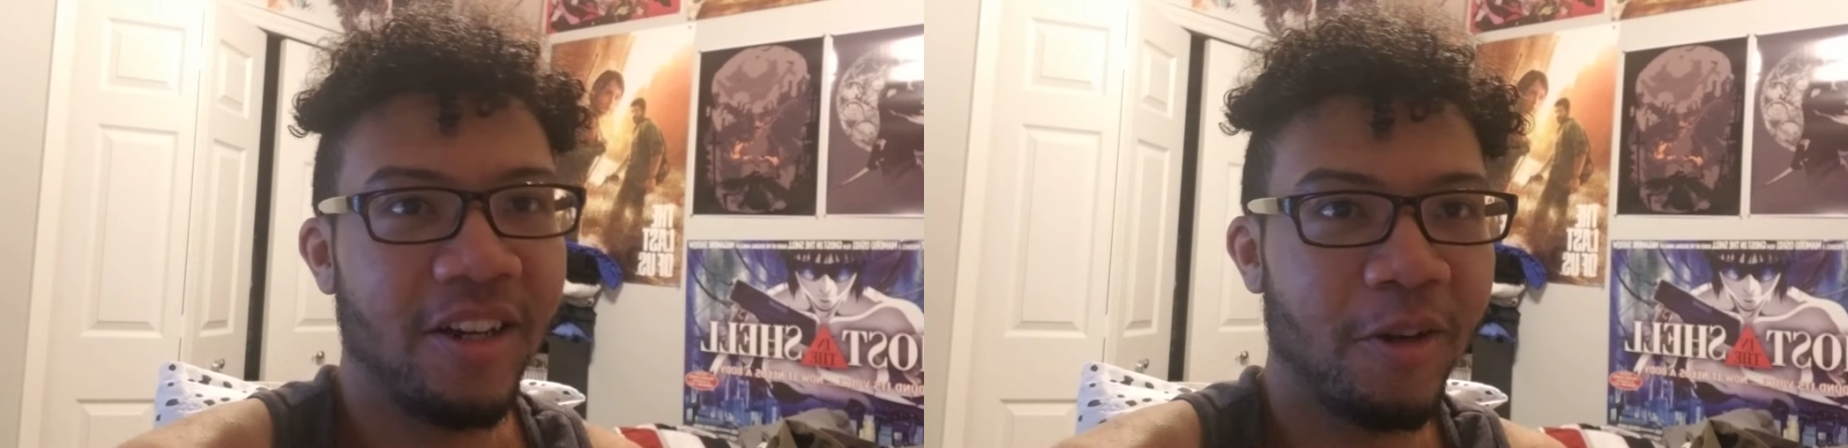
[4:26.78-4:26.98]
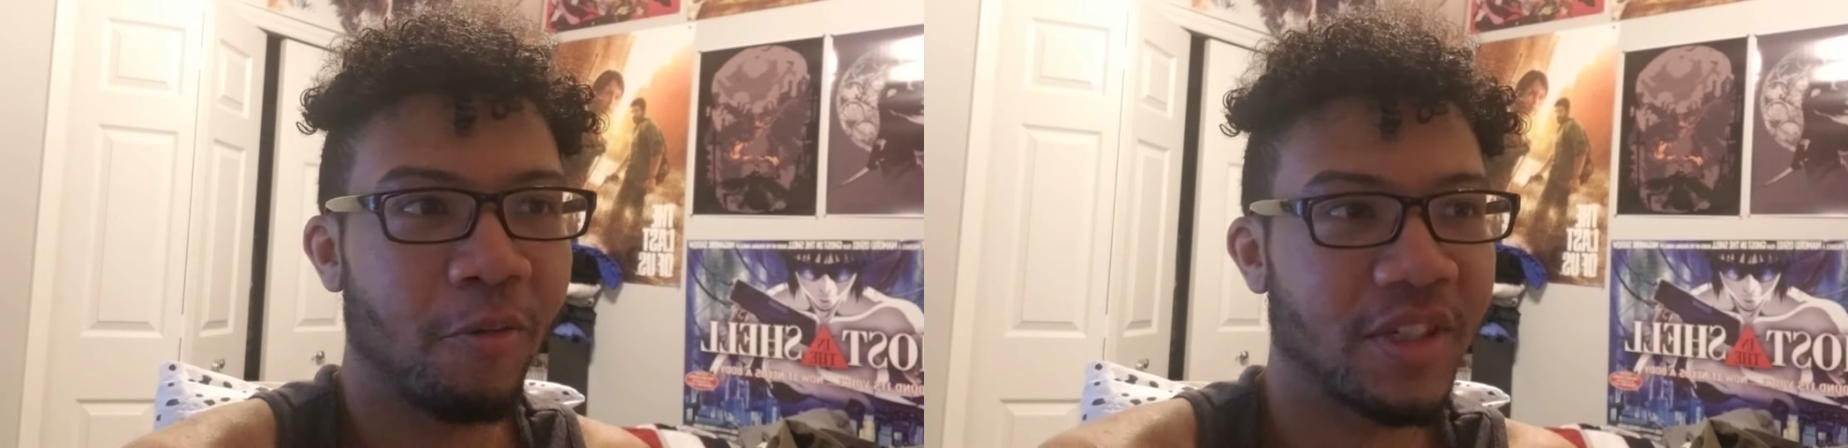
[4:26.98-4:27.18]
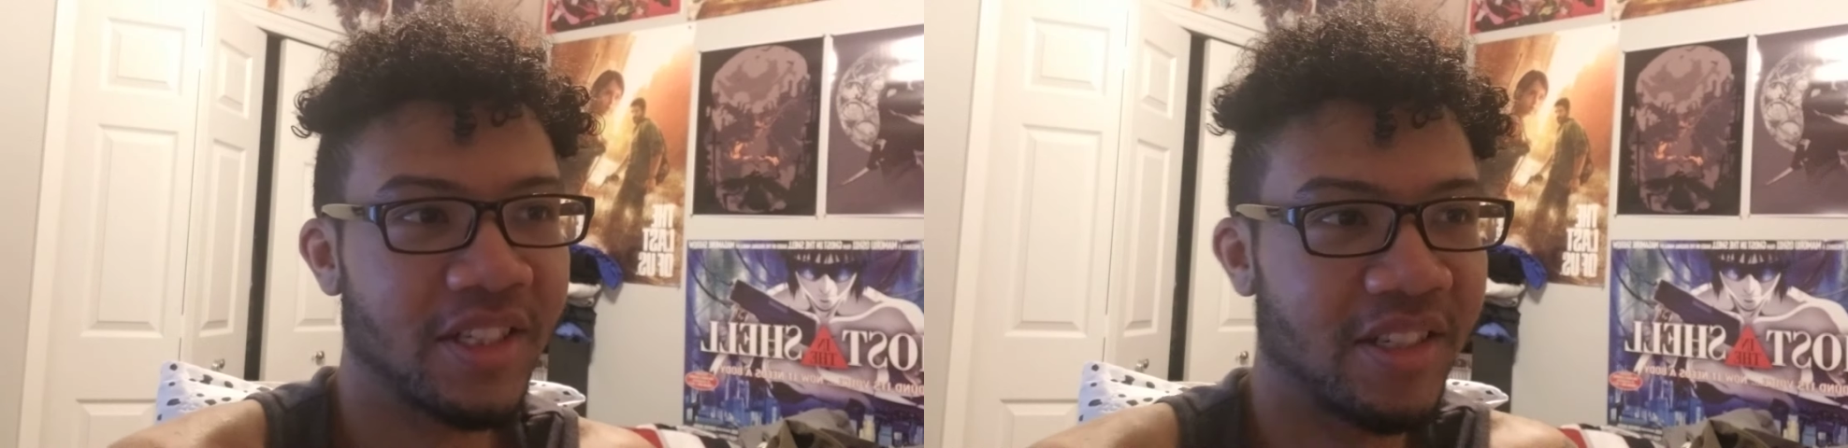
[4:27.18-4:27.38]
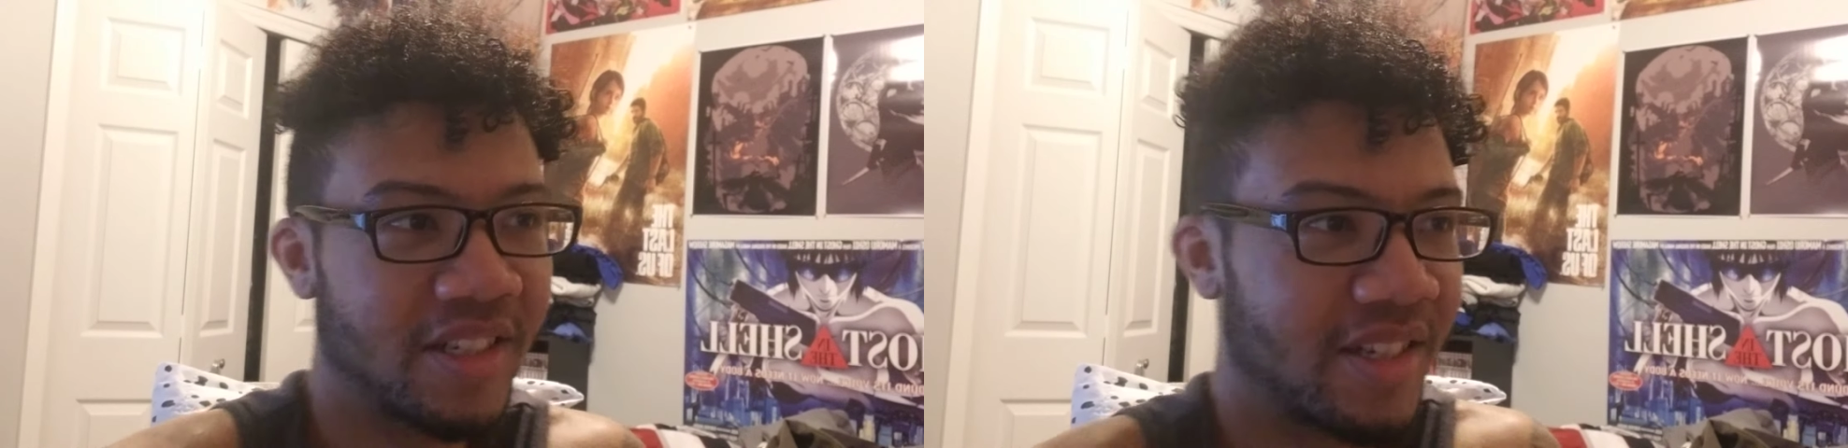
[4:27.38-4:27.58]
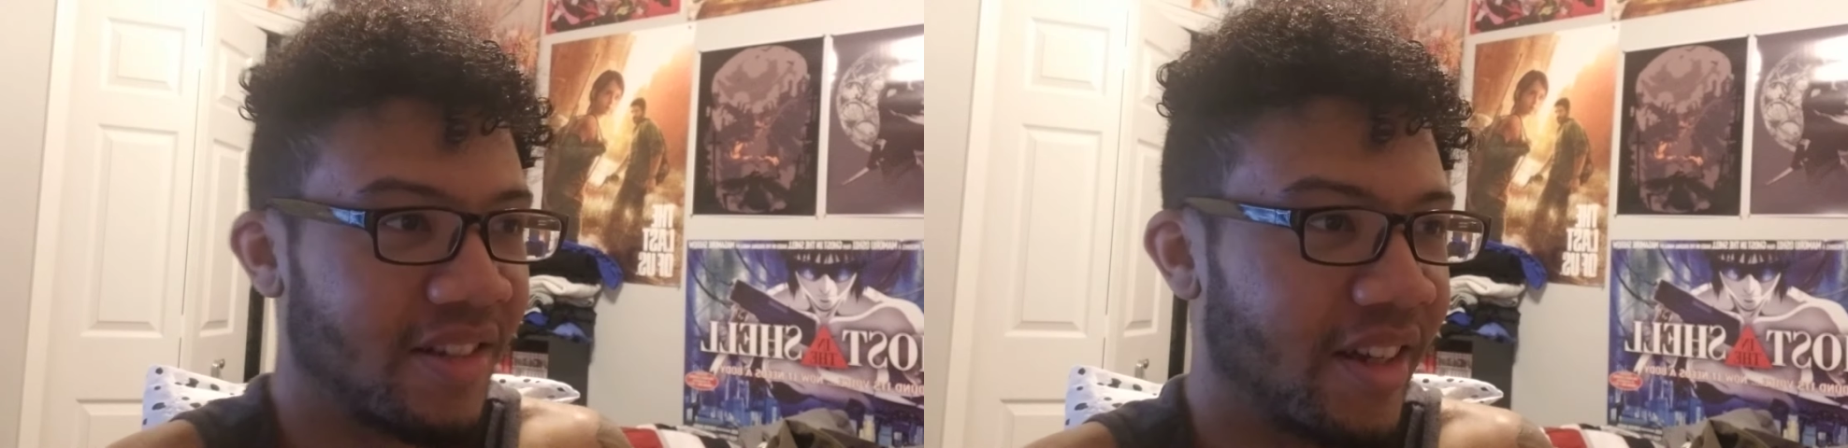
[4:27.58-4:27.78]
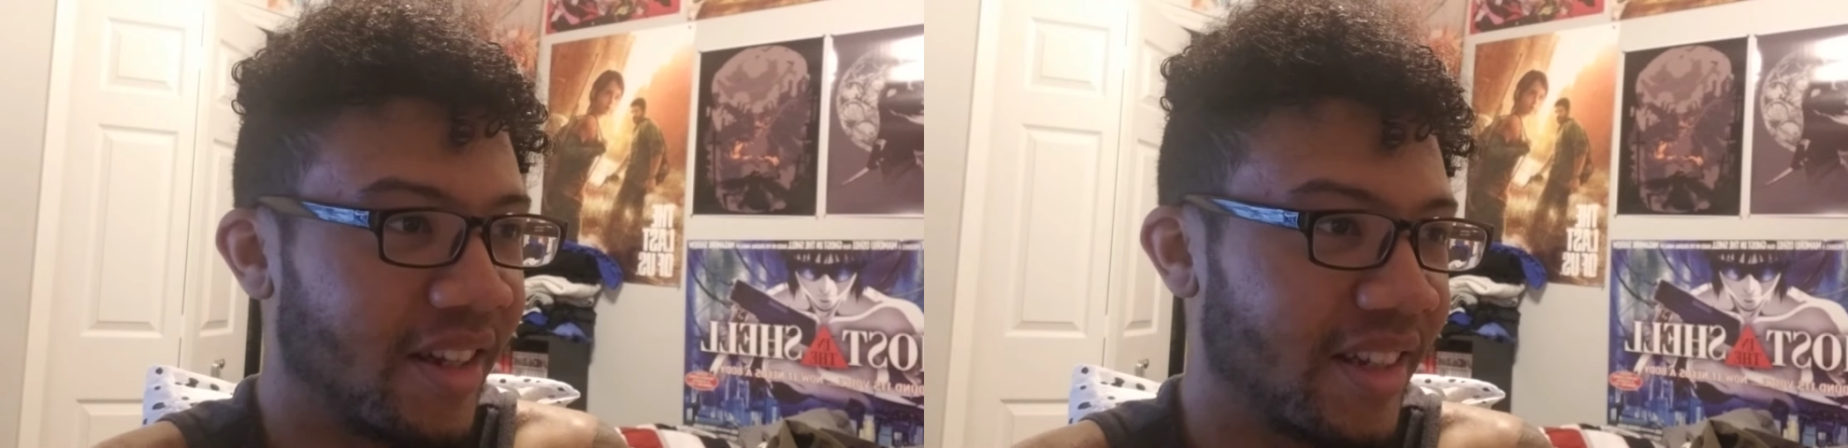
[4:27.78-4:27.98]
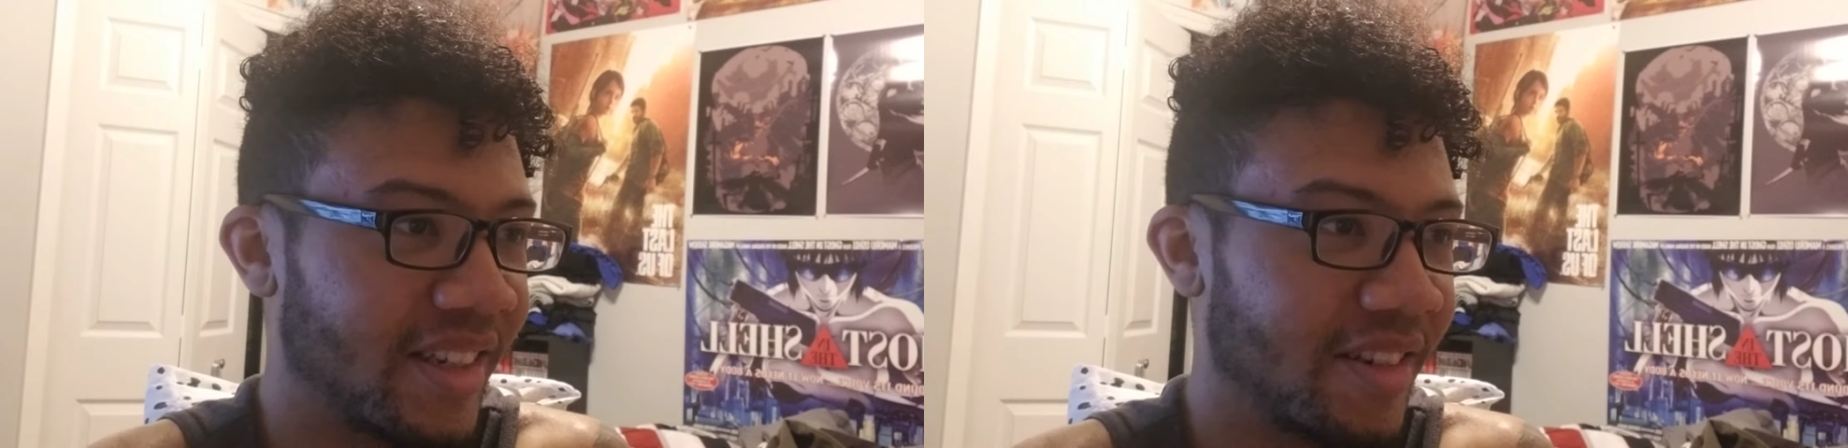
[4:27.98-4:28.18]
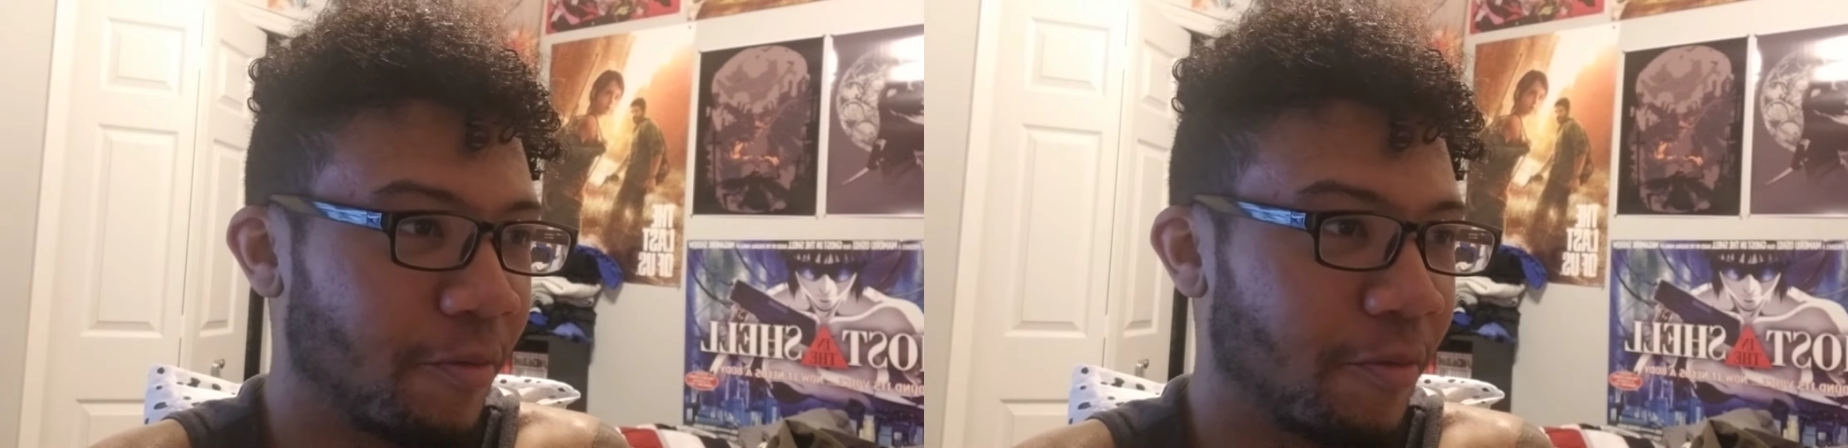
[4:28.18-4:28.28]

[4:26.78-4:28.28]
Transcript: was this like